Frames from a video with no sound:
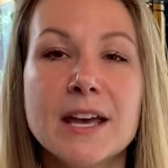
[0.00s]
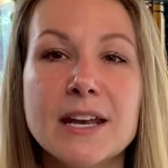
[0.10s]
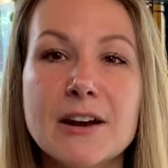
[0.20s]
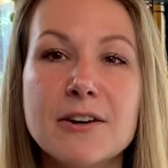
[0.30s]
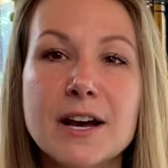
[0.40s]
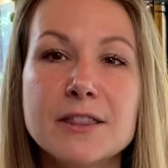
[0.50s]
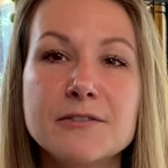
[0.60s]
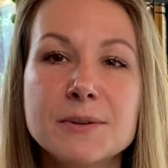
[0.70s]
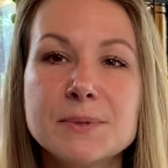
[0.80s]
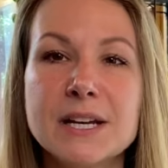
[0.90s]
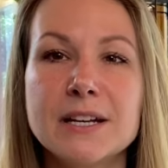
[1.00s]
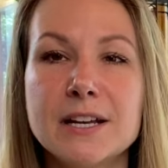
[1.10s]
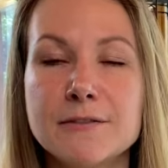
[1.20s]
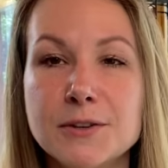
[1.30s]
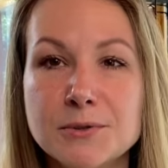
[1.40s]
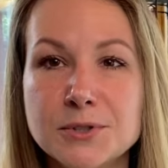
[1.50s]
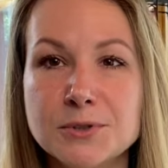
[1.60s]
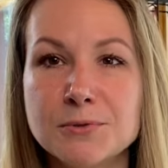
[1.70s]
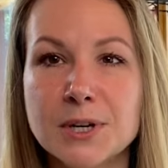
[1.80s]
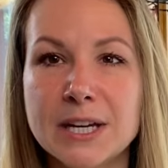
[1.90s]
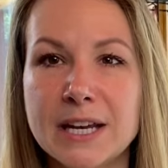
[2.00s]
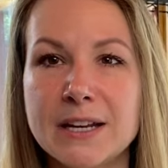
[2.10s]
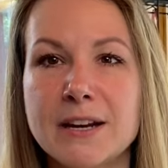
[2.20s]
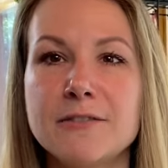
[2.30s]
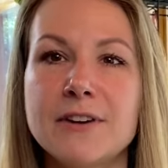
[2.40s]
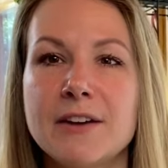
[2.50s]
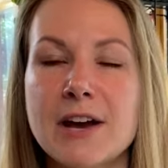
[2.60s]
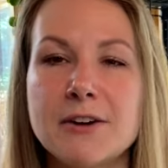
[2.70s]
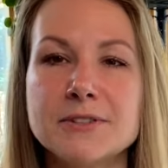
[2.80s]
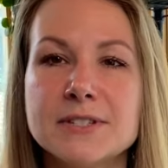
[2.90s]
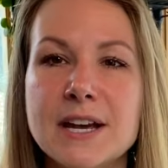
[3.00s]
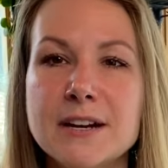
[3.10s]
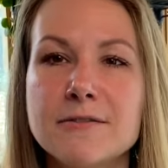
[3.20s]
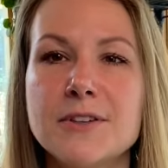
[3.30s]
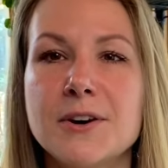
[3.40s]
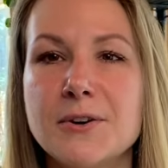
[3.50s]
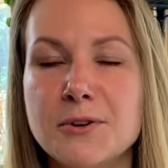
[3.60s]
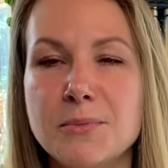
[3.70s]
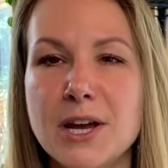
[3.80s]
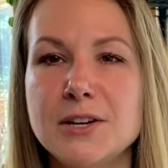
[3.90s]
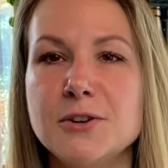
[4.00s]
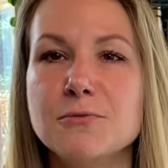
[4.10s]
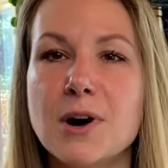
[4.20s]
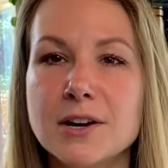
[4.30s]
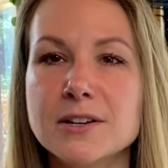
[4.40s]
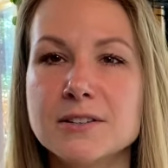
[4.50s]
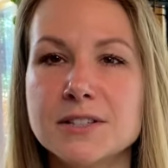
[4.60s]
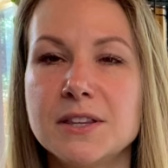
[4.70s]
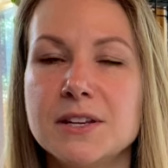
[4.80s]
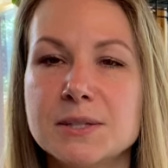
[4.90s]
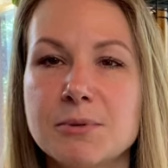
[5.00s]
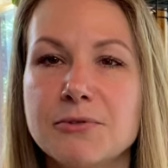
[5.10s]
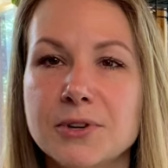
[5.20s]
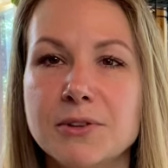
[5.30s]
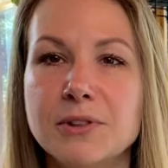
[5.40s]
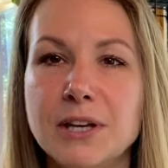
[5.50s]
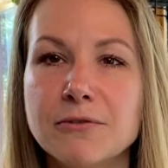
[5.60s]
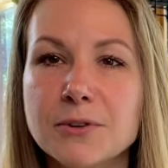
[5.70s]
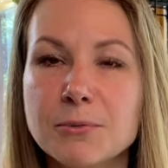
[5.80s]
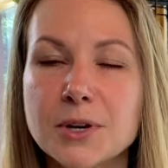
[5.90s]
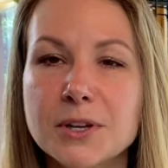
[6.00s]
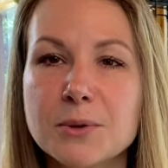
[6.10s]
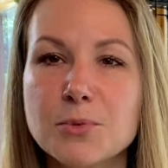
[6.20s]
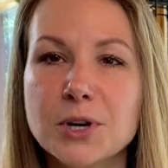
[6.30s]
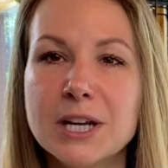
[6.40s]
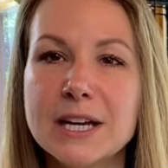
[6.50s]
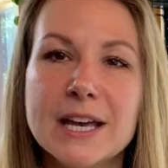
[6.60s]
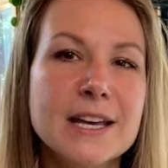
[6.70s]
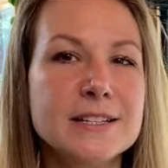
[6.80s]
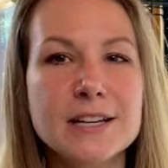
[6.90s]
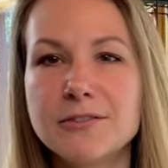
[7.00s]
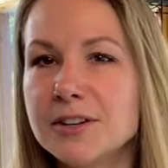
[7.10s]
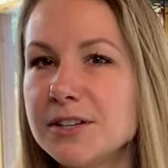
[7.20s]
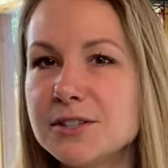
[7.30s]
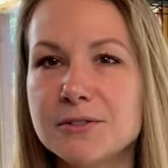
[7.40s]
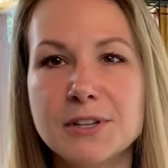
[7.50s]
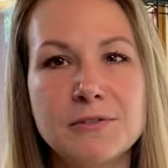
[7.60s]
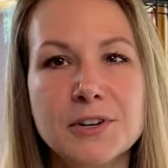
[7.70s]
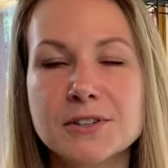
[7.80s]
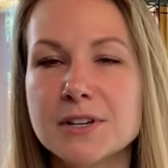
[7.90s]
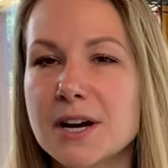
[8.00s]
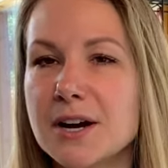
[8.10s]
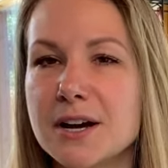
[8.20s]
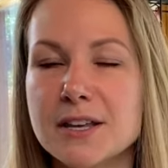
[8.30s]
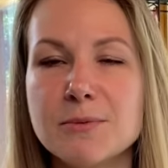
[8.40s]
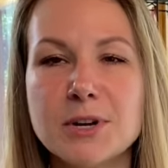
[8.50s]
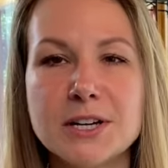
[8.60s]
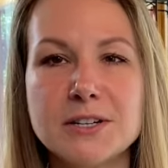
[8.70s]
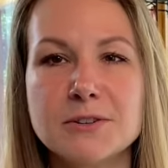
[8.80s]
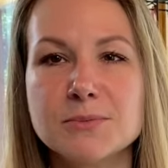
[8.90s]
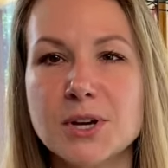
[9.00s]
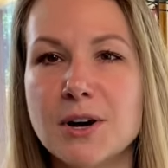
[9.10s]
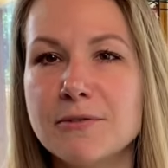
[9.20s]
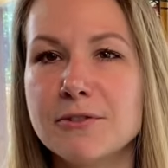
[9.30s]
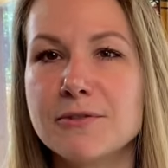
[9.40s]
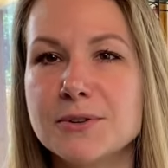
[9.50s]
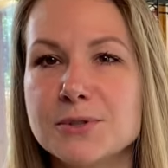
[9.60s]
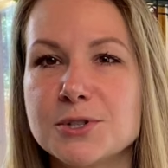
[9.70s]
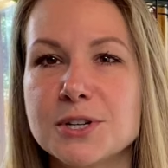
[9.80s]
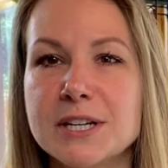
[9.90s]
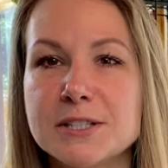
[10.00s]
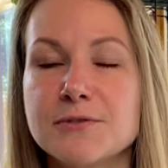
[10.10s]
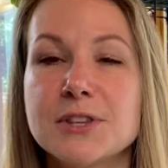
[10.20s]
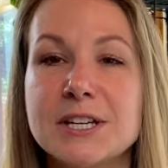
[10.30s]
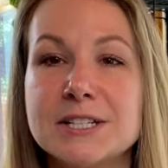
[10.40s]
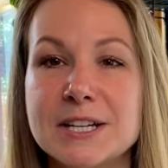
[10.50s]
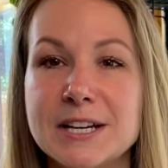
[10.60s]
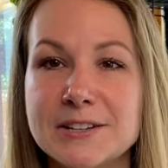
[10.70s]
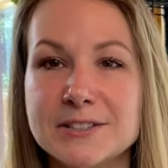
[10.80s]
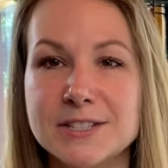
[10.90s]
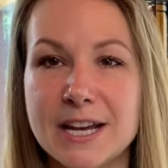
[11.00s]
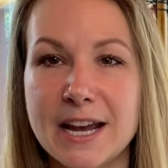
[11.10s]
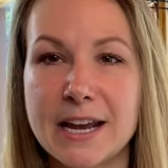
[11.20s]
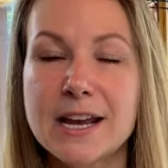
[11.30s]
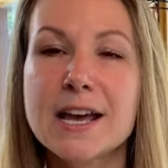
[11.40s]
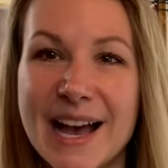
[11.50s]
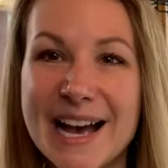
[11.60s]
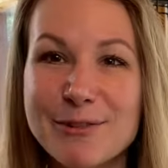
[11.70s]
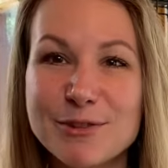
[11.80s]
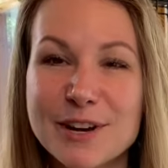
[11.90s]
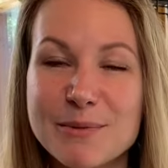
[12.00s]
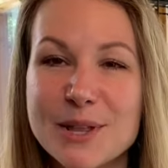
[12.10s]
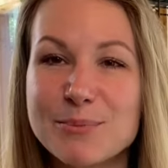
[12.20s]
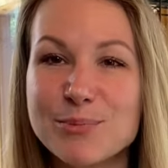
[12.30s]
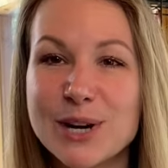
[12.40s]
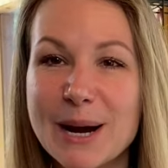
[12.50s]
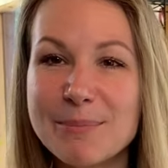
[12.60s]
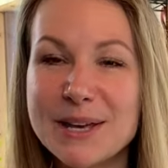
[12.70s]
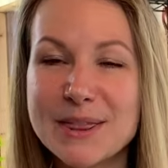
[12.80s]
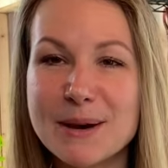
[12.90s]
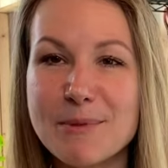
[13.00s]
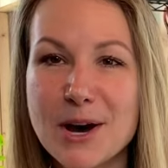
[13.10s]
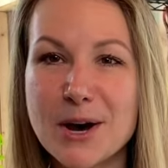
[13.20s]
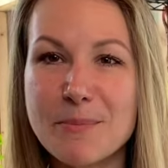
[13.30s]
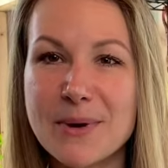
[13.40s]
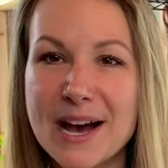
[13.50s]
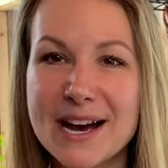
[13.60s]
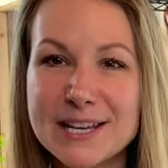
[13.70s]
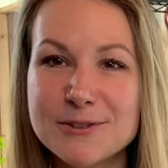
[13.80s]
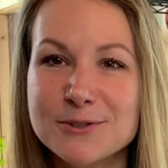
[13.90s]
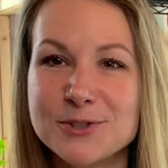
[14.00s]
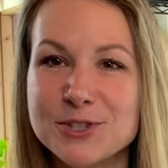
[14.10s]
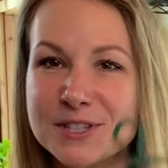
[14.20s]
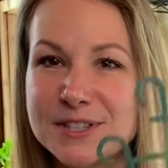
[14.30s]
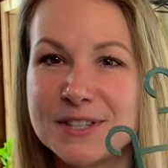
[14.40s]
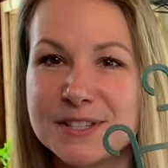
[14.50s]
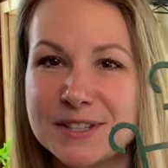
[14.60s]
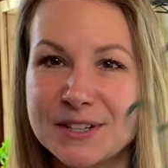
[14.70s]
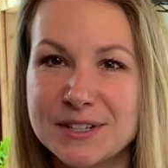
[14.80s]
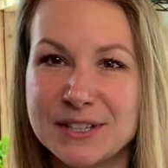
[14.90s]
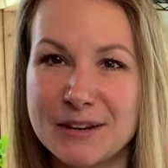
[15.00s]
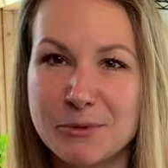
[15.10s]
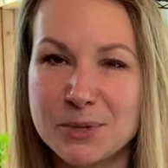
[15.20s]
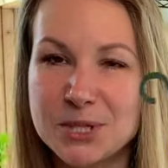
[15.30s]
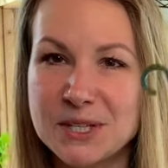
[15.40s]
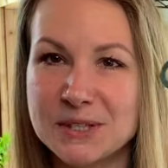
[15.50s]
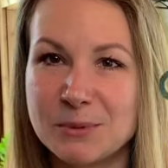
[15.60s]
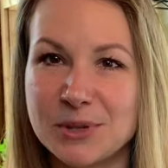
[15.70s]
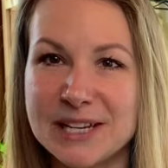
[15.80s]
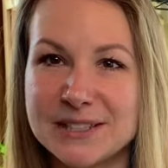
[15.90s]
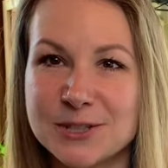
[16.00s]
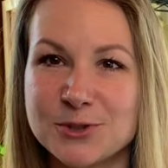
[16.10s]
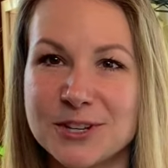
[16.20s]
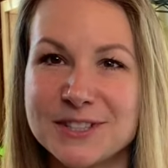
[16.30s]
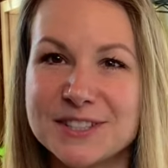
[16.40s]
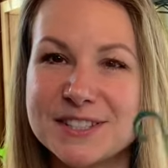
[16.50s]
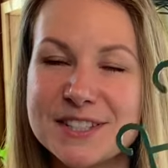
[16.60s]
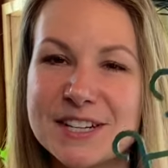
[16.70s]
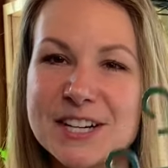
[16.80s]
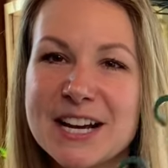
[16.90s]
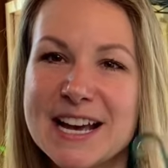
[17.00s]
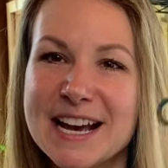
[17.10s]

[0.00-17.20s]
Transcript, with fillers: Now, on the flip side, if you do work a 9-to-5 outside of the home and you water your seedlings before you leave for work in the morning, definitely don't leave your humidity domes off of those trays for the entire day. I would recommend propping them up. I use just this little, I have a bunch of these little plastic trellises here.